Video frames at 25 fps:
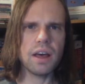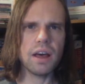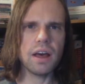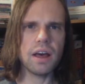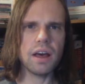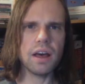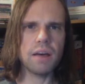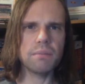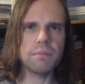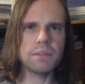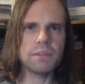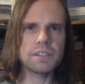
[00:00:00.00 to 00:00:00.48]

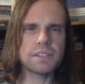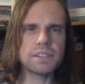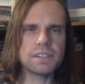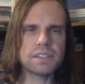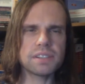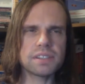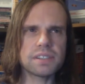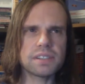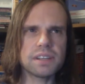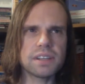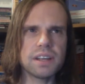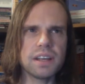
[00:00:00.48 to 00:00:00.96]

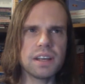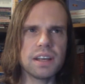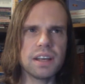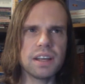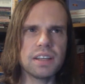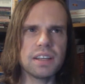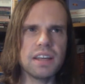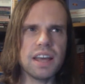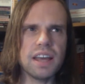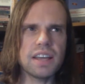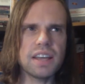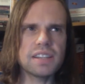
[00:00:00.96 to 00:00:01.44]

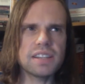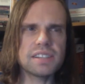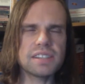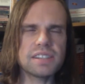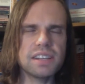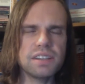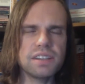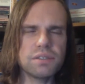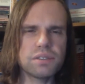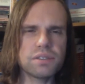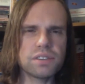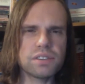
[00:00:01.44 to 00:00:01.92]
It's
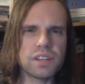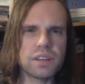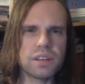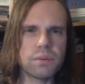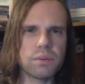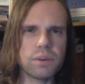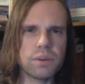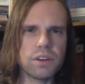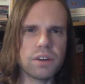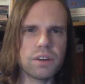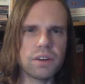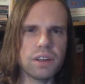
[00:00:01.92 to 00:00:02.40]

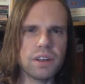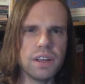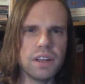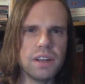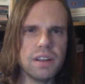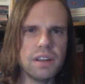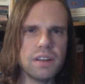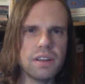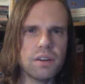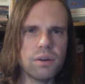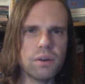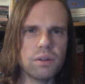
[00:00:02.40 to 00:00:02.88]
interesting. When you're
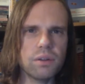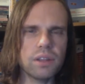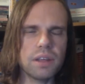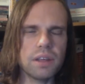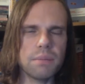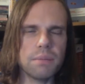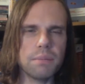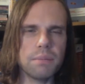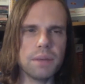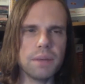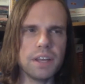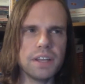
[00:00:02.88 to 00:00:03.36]
eating
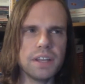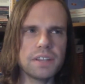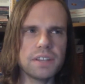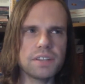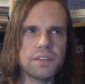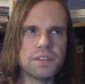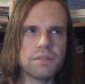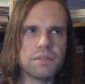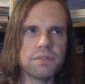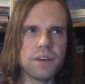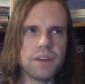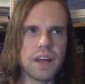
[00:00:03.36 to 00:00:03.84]
only meat,
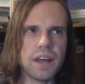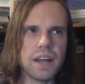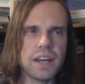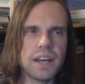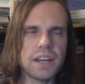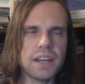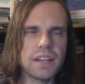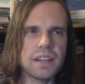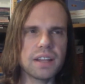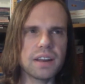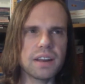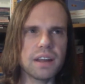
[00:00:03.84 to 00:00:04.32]
you
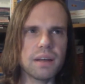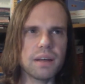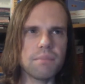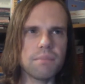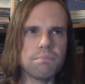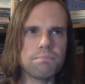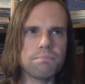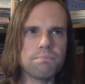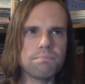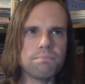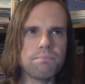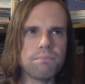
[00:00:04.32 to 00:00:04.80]
find that